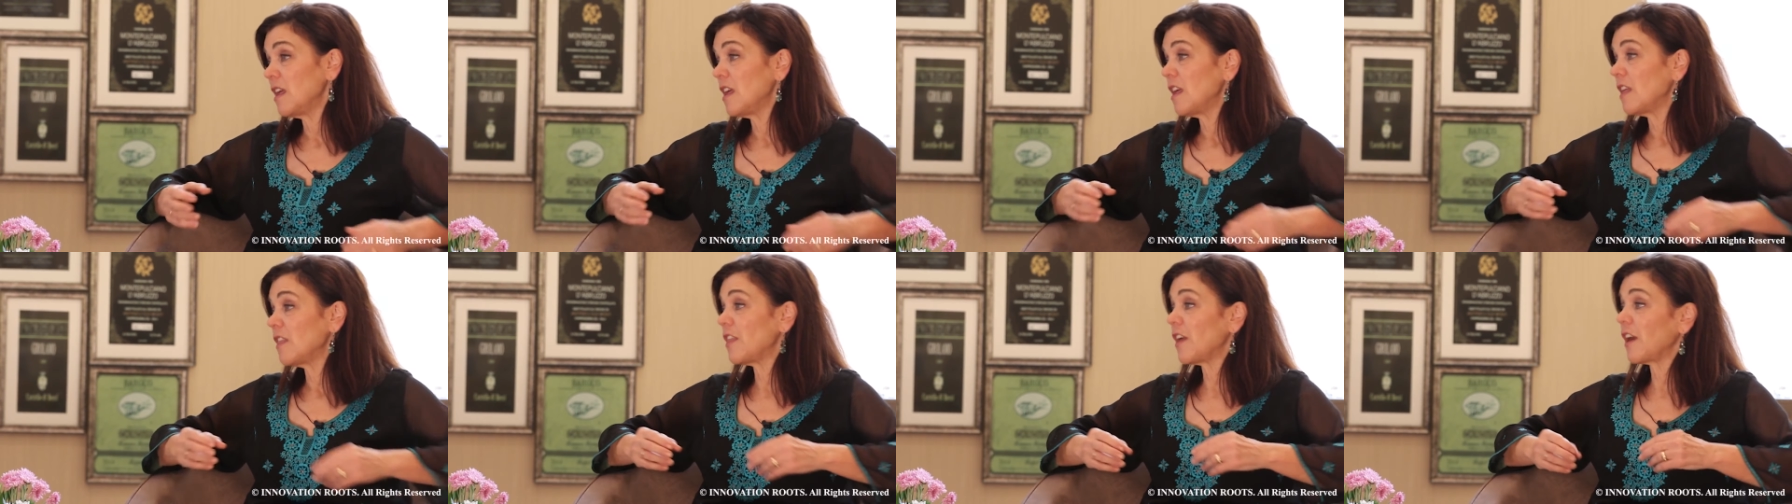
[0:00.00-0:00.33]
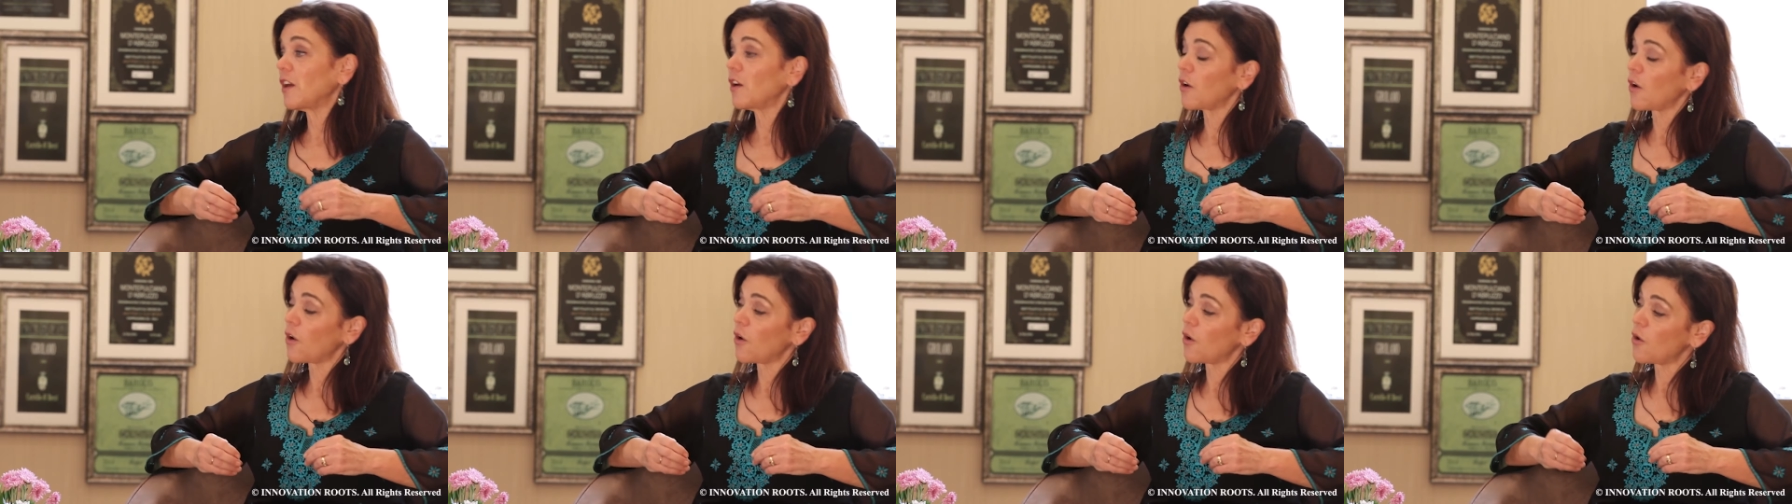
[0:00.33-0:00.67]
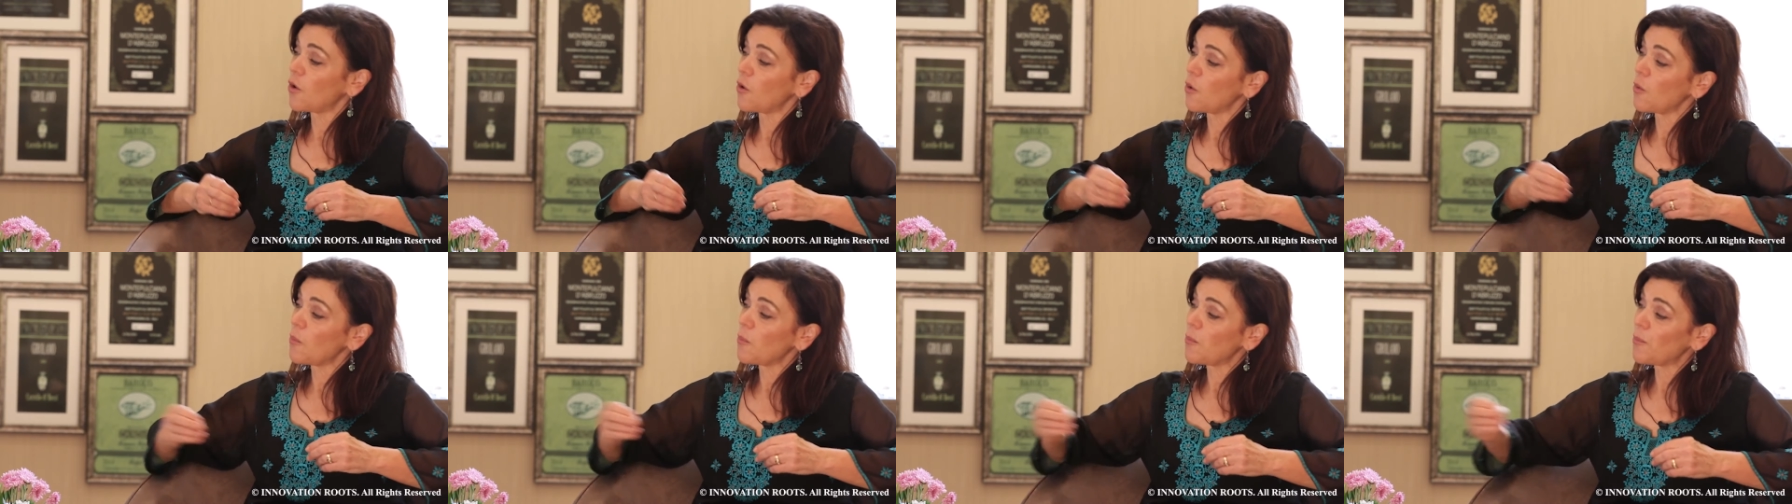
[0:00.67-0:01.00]
that
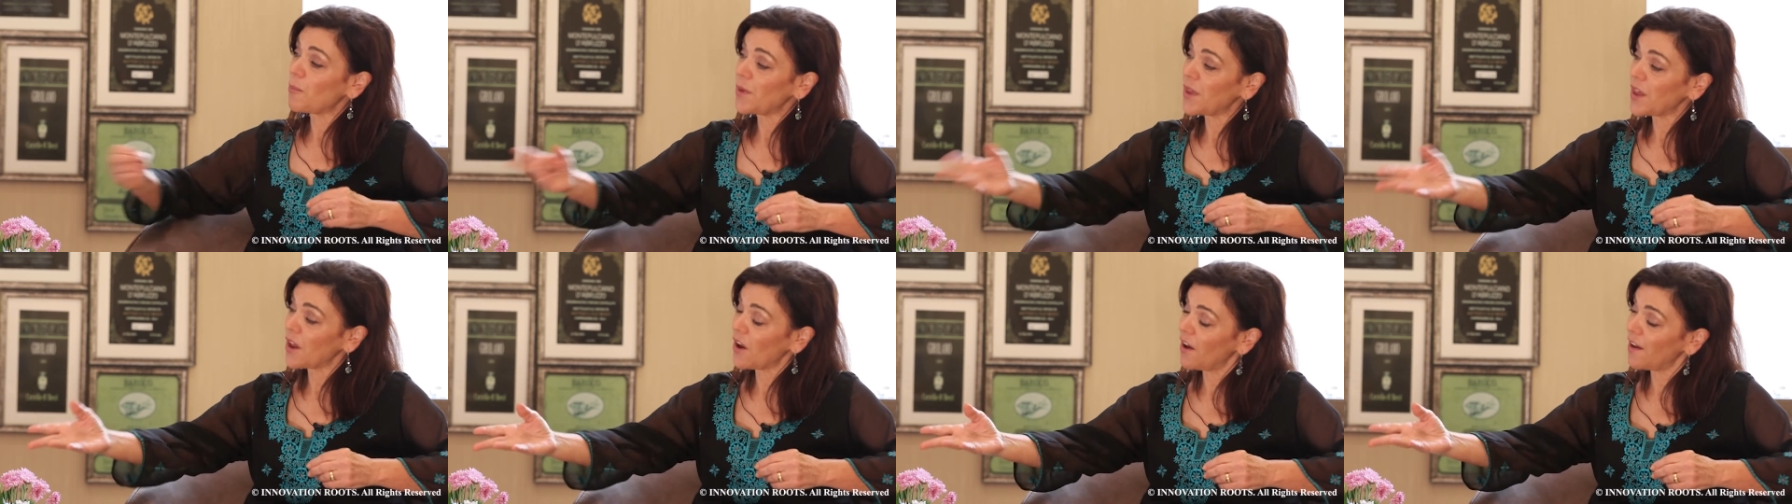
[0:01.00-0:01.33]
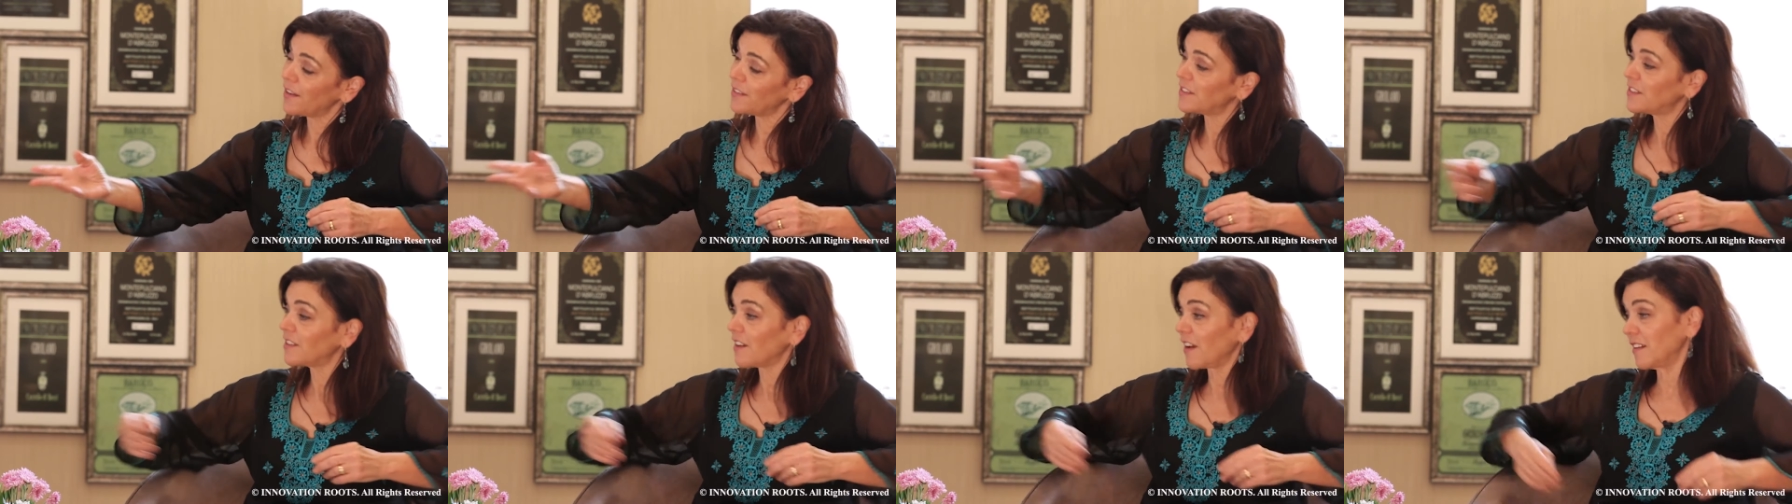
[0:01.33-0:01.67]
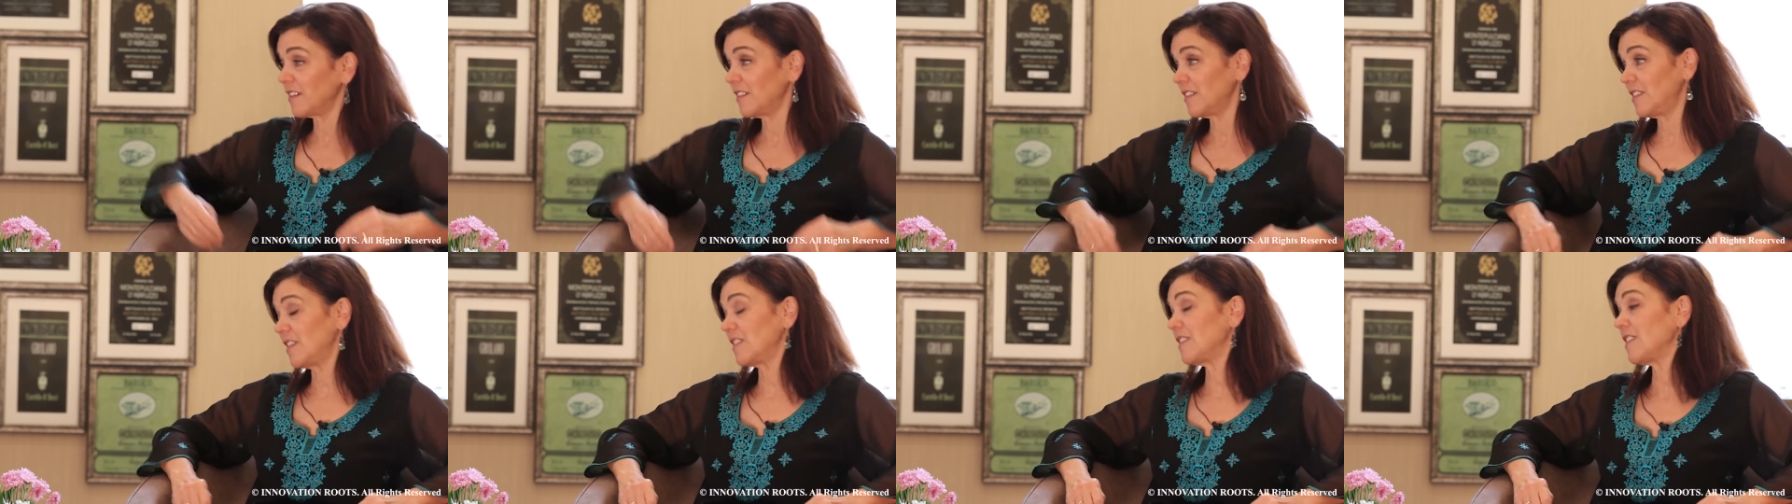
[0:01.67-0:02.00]
go beyond
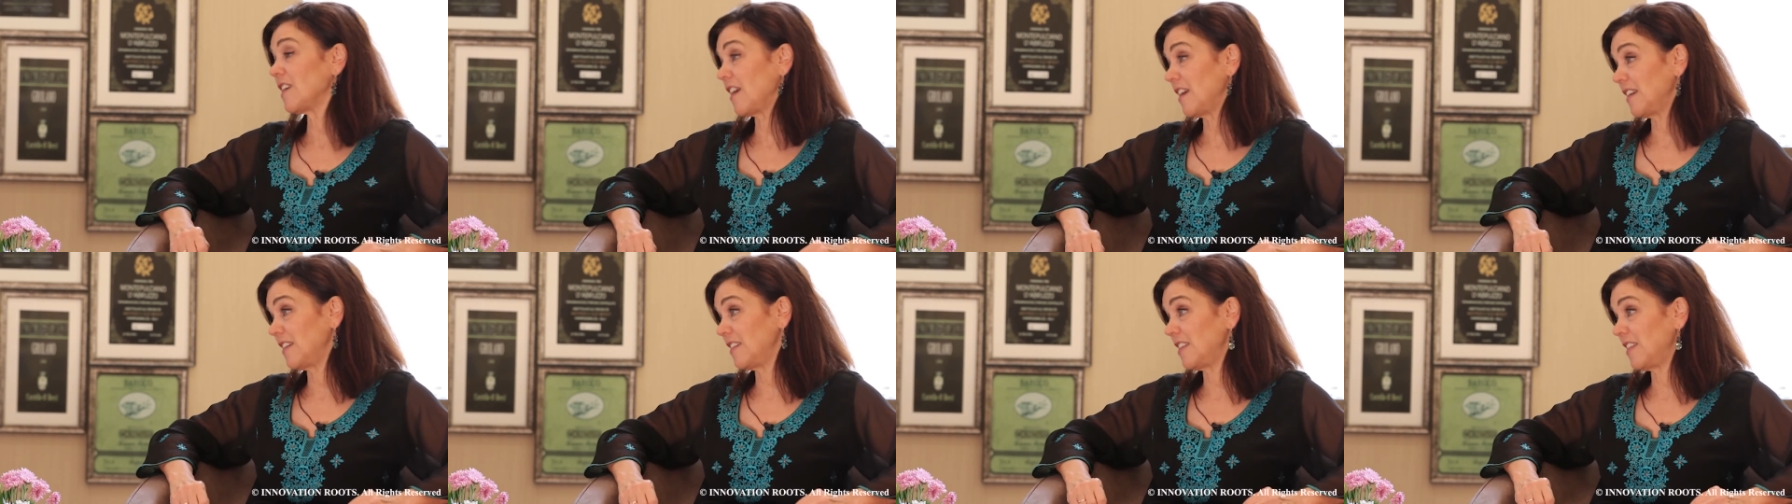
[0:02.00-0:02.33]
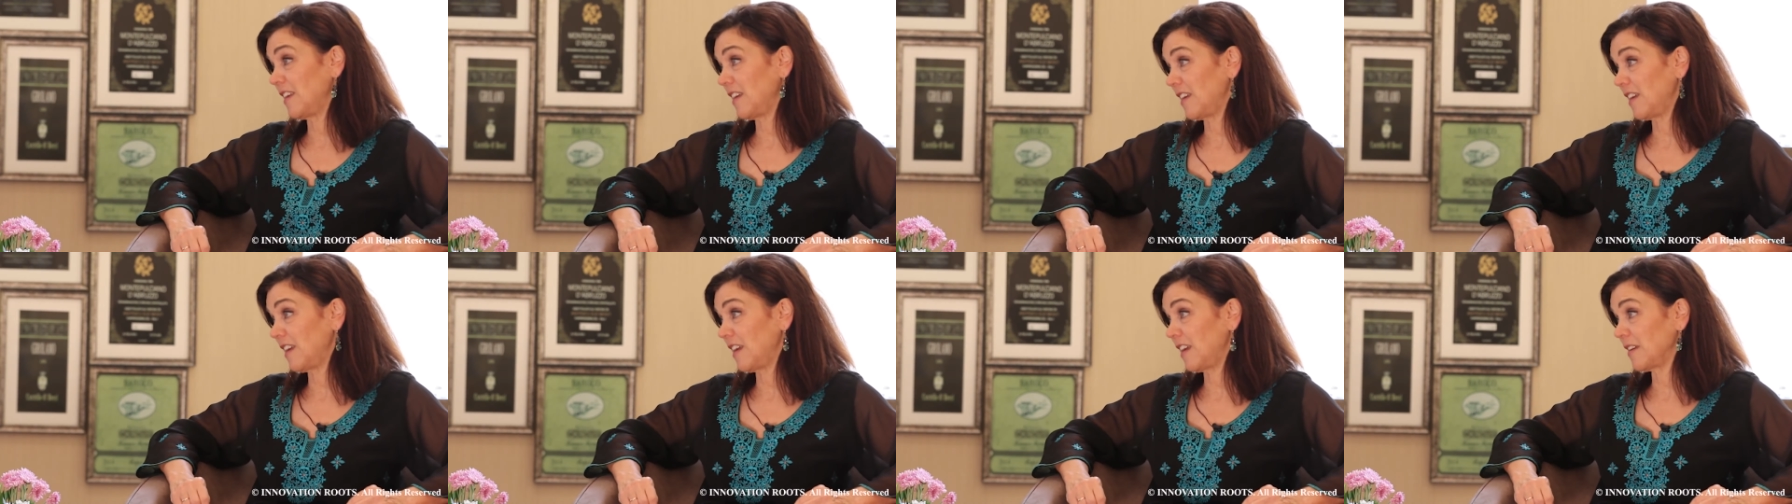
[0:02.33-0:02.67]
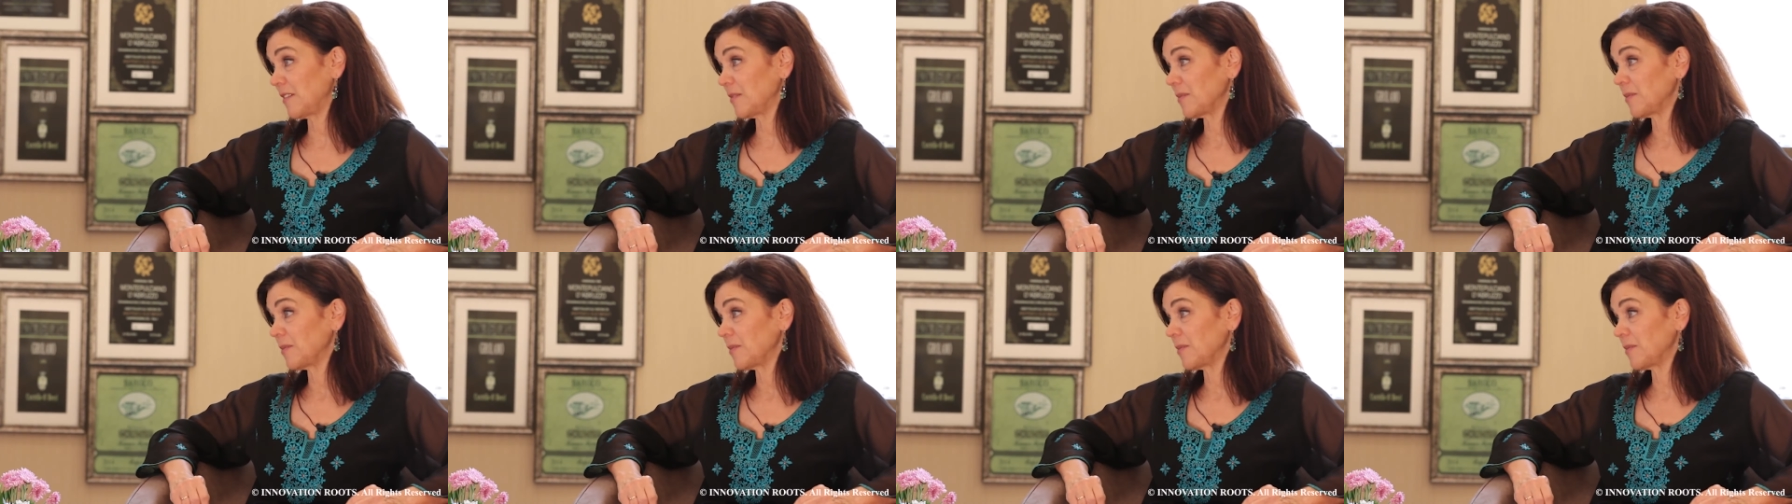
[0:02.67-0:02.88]
design thinking.